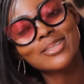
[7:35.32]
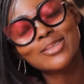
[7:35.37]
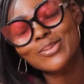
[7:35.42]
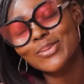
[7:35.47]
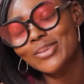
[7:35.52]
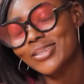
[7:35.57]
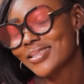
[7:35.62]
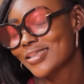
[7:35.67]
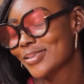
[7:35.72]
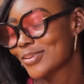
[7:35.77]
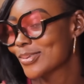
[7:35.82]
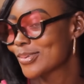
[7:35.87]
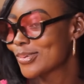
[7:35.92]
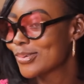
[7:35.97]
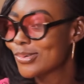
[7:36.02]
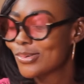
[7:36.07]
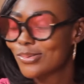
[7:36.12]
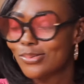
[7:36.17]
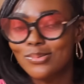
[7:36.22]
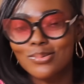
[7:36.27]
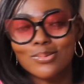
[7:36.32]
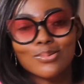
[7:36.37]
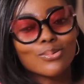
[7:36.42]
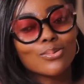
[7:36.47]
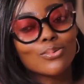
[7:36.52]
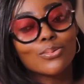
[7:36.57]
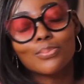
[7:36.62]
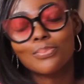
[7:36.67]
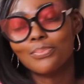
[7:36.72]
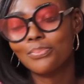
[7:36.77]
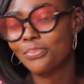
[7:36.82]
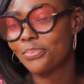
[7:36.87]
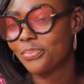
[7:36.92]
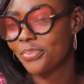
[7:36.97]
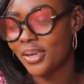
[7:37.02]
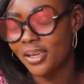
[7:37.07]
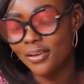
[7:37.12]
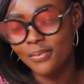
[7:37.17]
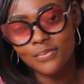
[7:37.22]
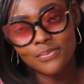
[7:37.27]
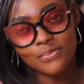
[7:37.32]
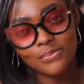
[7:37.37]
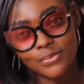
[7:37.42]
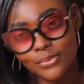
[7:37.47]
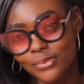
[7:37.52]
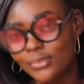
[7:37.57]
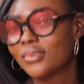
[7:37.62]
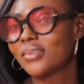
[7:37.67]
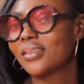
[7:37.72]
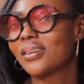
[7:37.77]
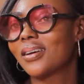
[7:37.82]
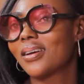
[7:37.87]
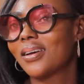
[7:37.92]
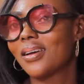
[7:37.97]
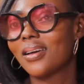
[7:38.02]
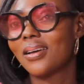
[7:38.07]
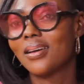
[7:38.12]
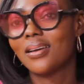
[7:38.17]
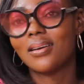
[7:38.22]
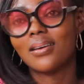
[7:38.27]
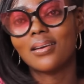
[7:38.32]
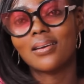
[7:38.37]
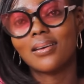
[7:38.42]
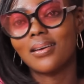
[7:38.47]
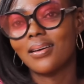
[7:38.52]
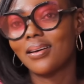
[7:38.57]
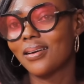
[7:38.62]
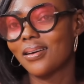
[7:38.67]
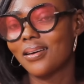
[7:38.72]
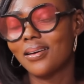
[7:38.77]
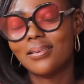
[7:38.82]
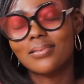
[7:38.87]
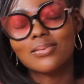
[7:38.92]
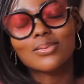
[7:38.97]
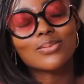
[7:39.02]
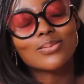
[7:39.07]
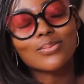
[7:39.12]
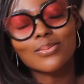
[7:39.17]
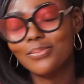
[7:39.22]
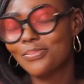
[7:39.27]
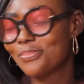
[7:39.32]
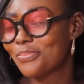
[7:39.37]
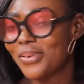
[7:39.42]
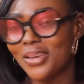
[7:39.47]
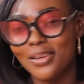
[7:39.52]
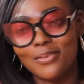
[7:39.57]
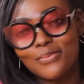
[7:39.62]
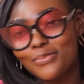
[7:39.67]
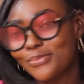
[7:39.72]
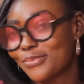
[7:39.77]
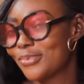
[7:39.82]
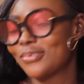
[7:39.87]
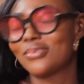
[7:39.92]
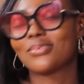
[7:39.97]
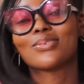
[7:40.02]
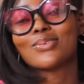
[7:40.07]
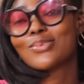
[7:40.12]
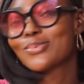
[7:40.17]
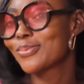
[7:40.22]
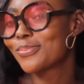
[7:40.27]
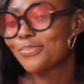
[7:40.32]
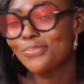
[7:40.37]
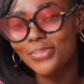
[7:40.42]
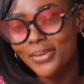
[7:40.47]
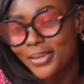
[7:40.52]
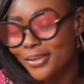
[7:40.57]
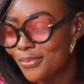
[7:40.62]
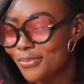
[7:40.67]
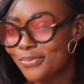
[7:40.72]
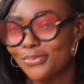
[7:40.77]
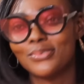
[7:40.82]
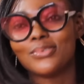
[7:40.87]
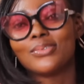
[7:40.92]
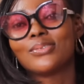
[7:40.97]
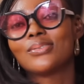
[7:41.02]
It was so, so painful. So painful, so painful.